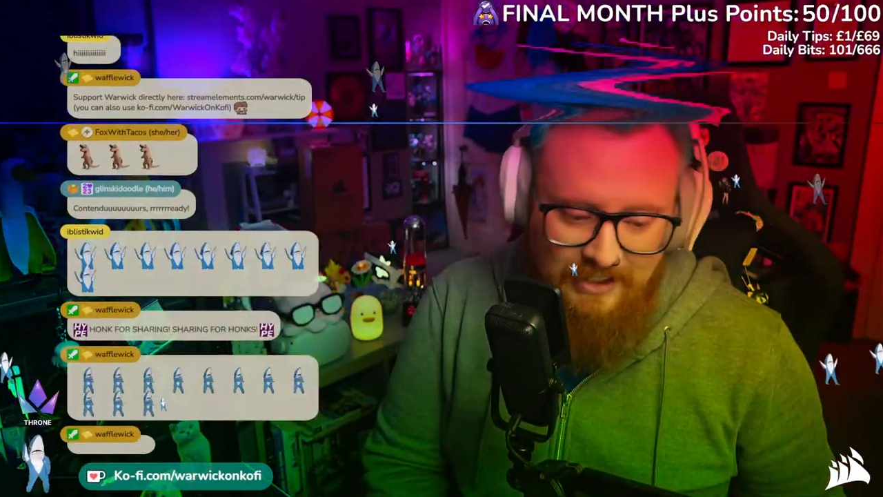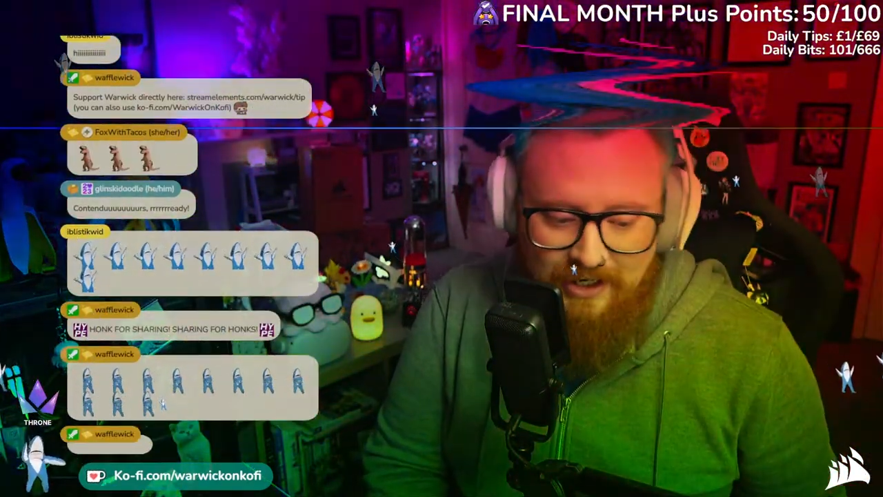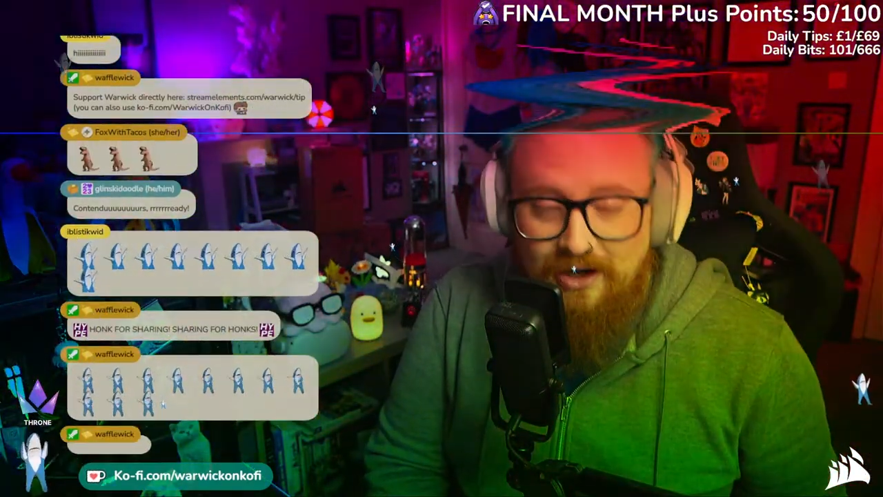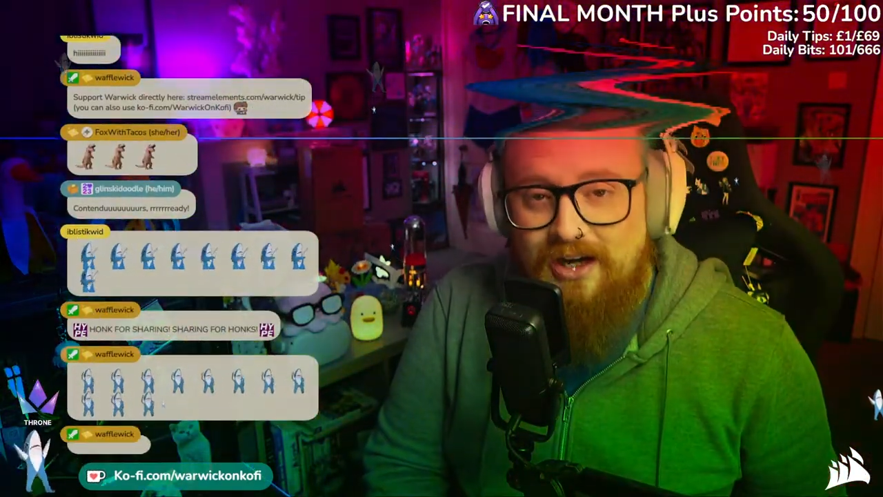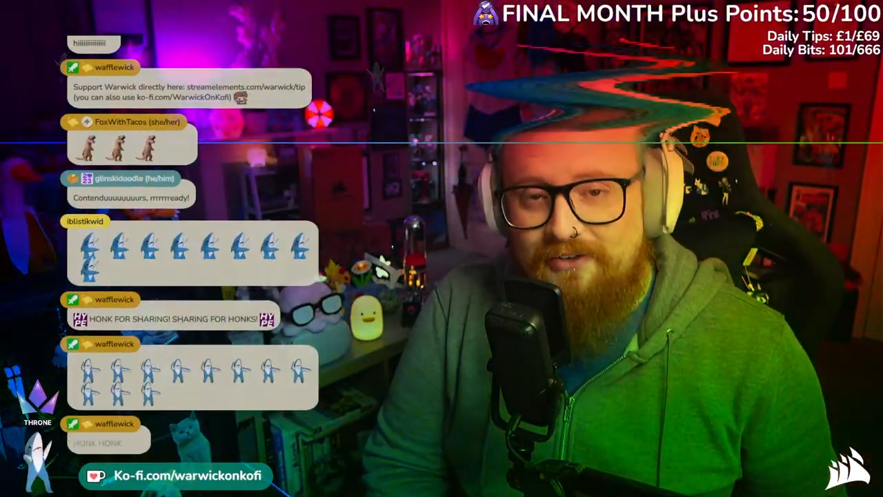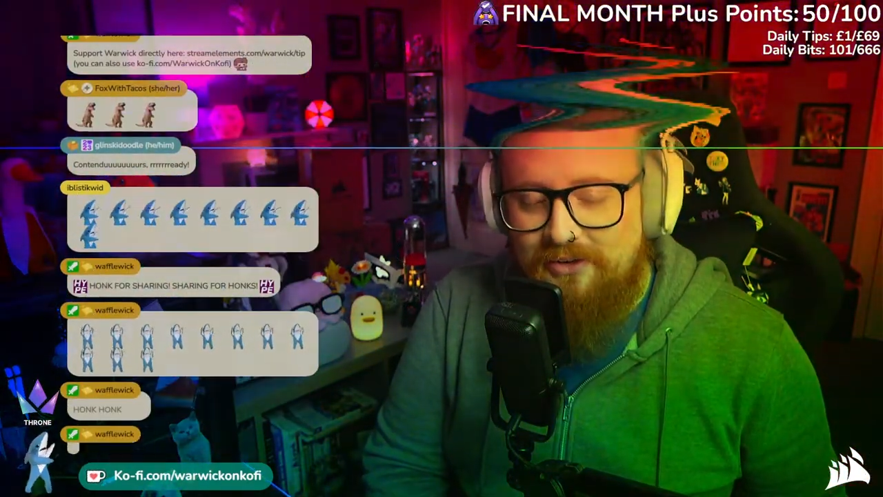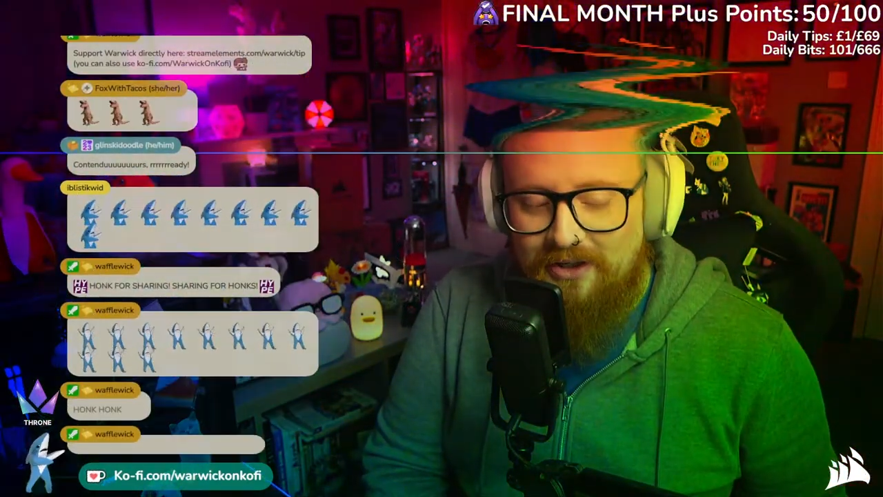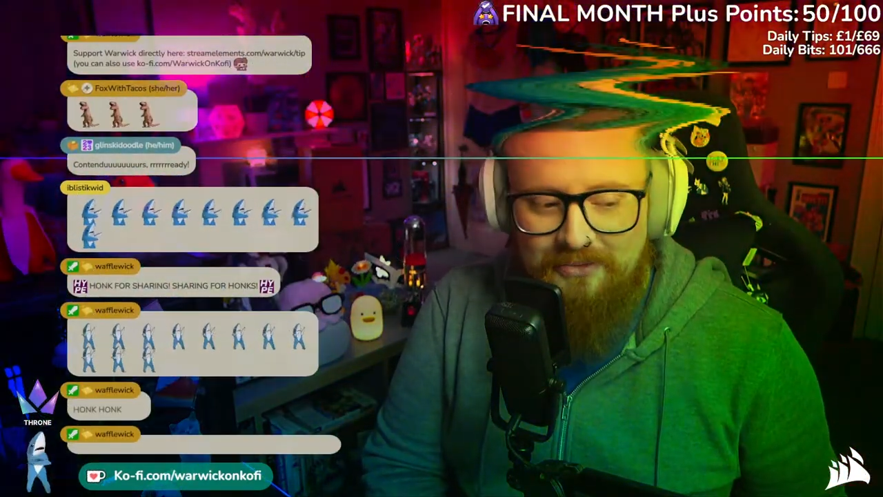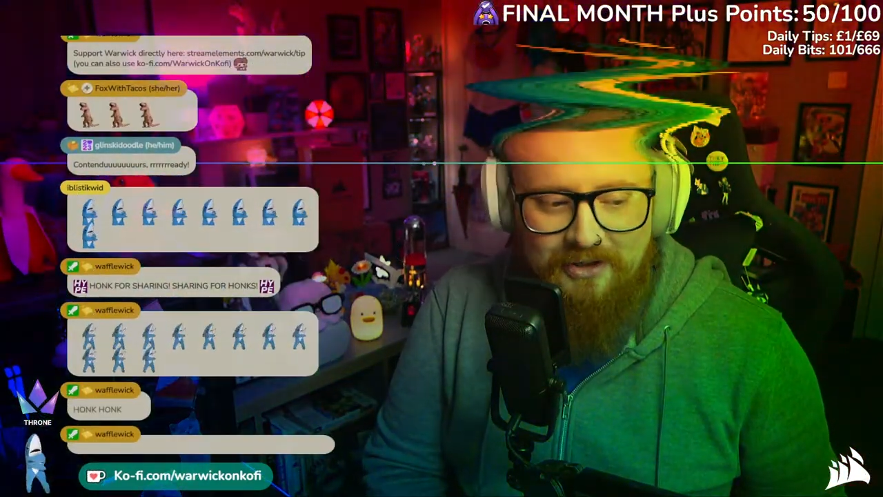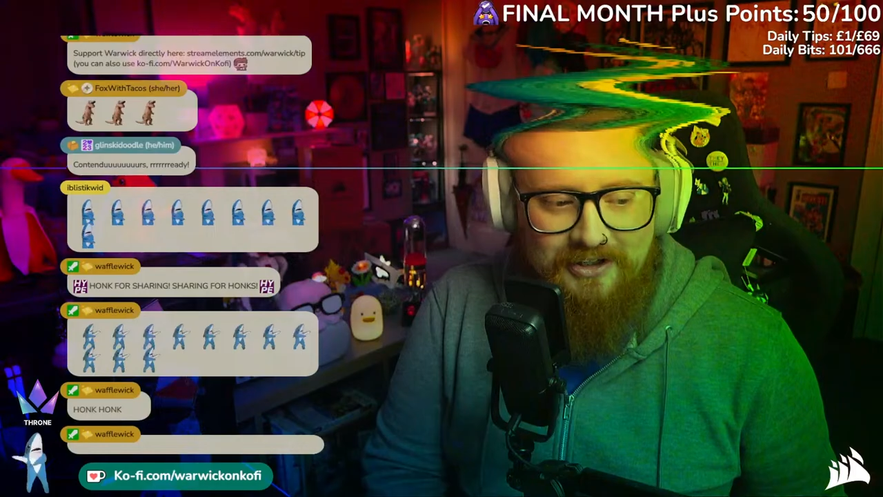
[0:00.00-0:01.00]
Hi,
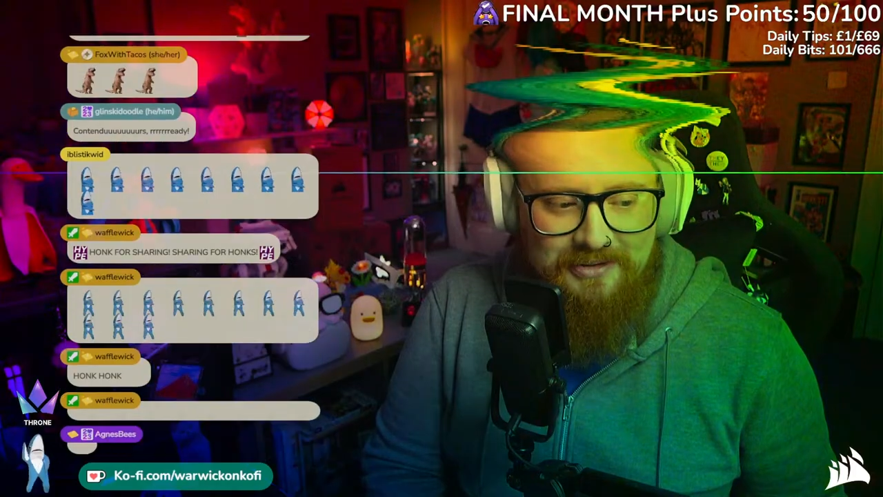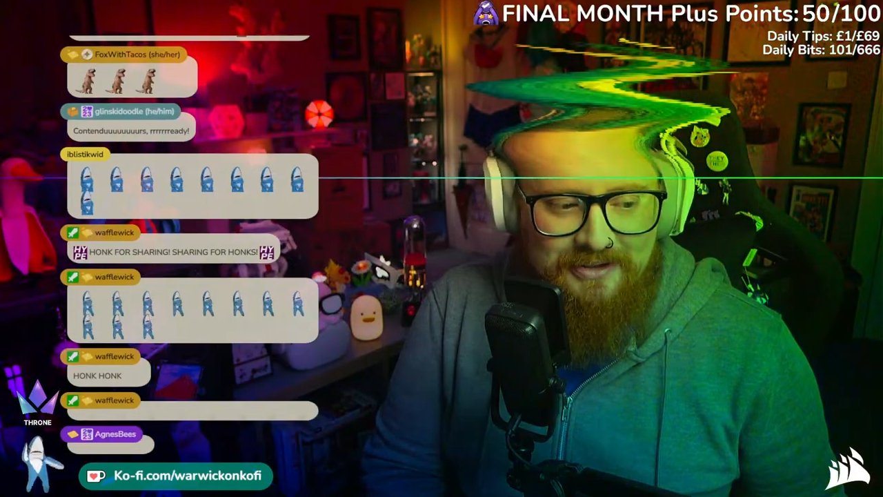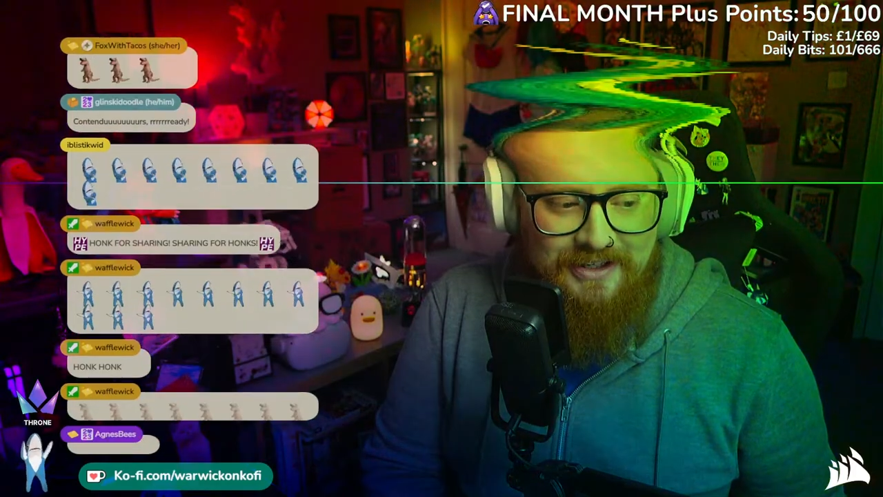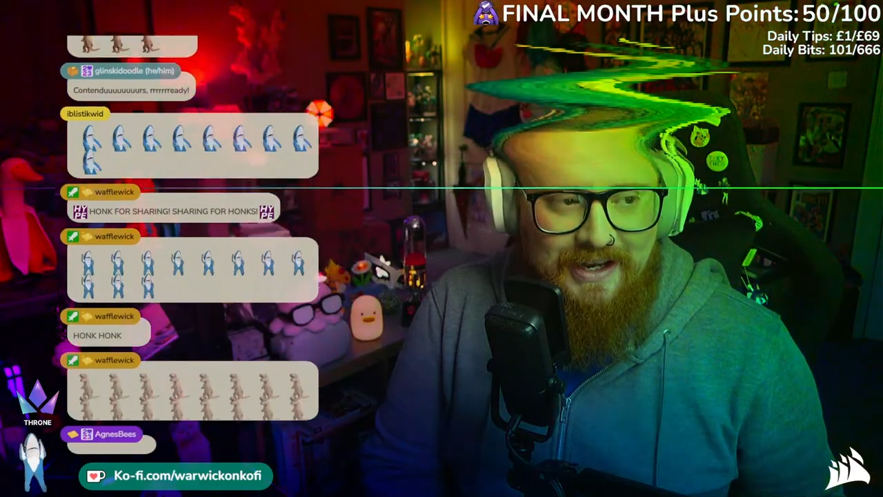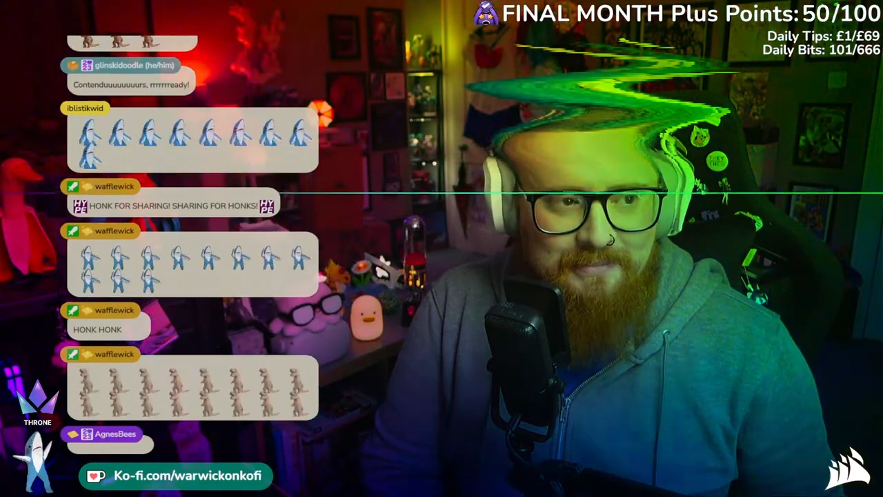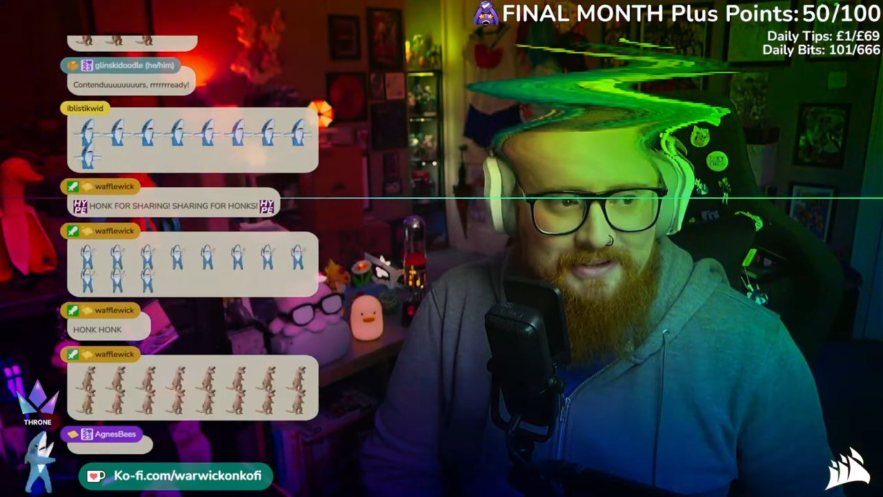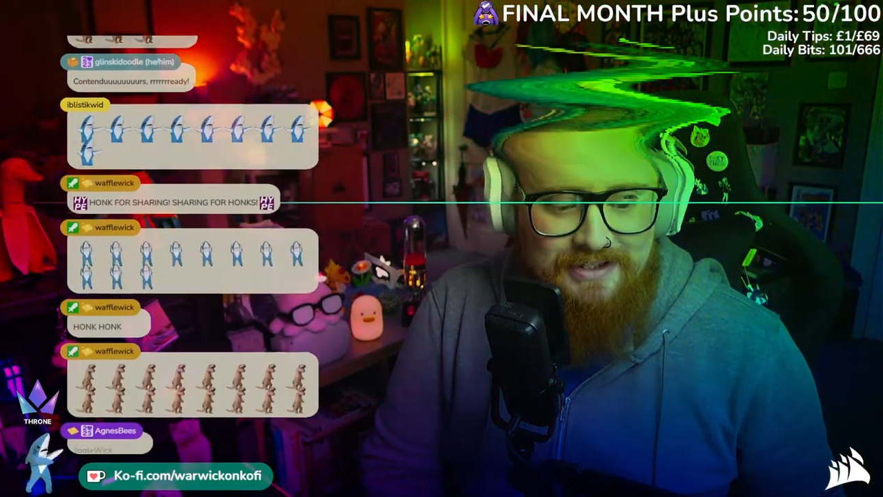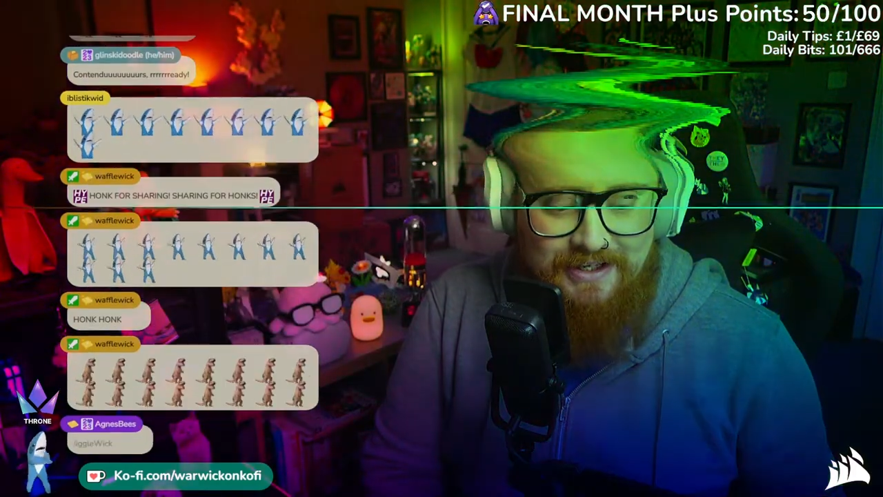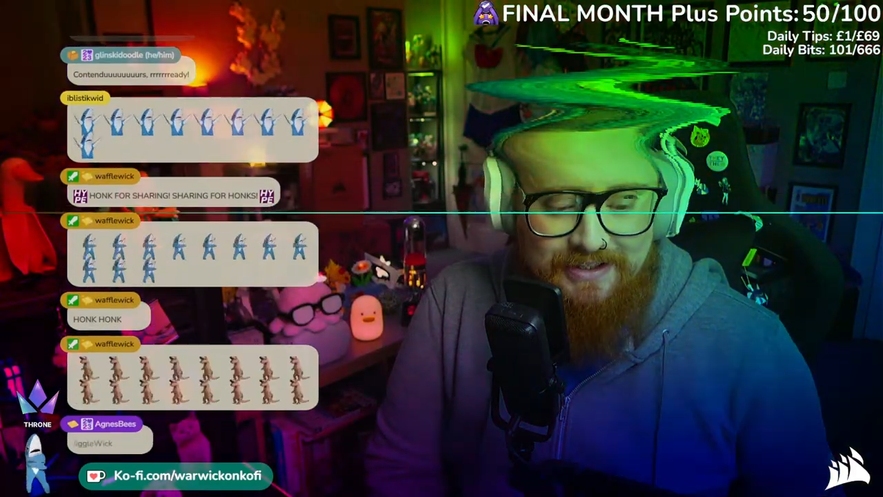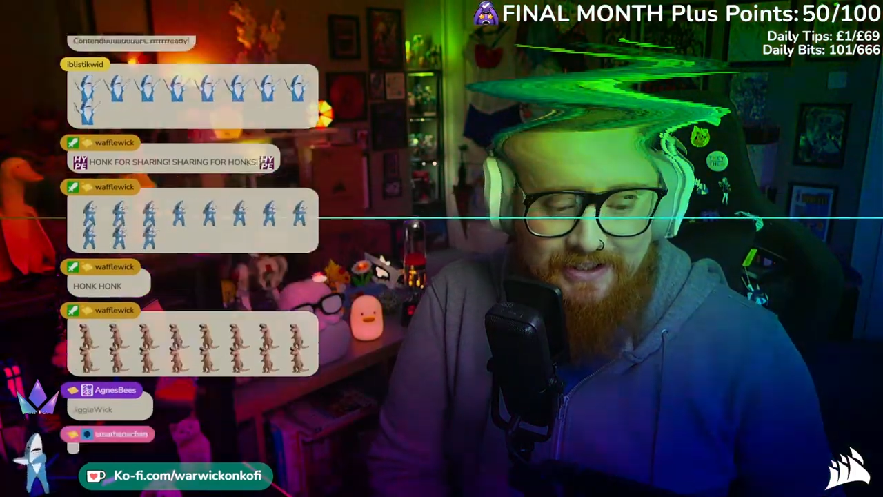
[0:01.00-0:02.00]
everyone. Welcome in. Happy
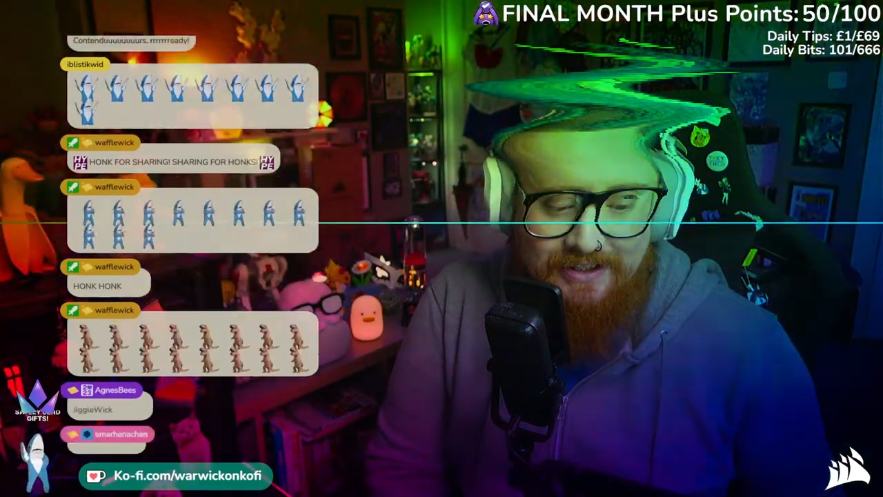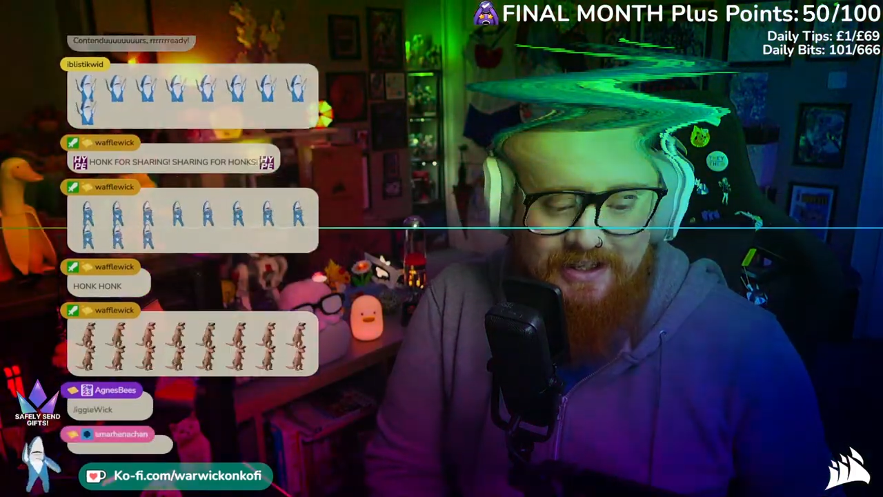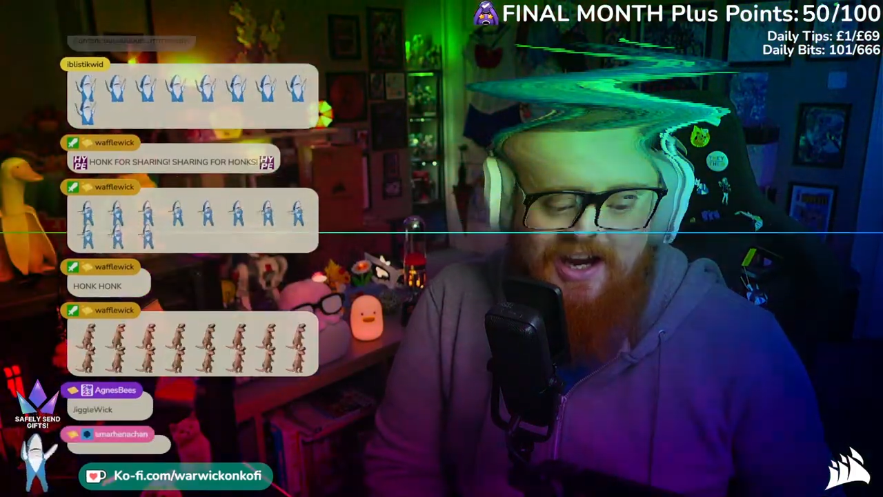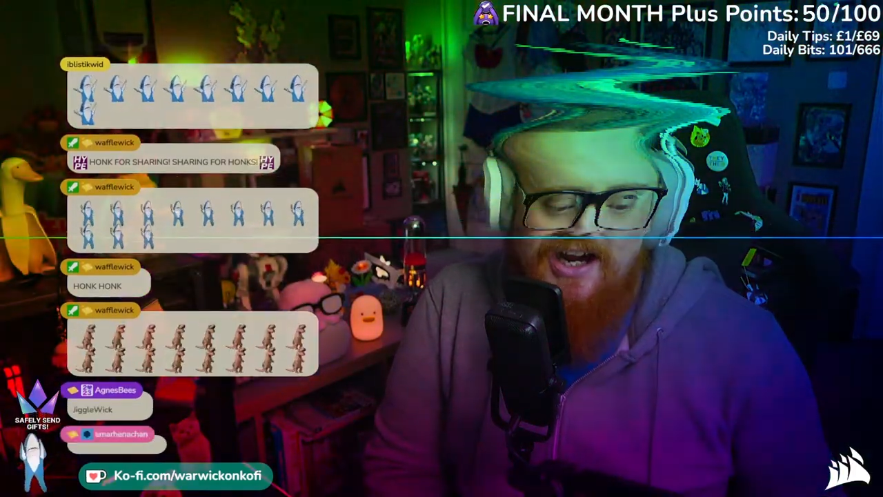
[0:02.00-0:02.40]
Saturday.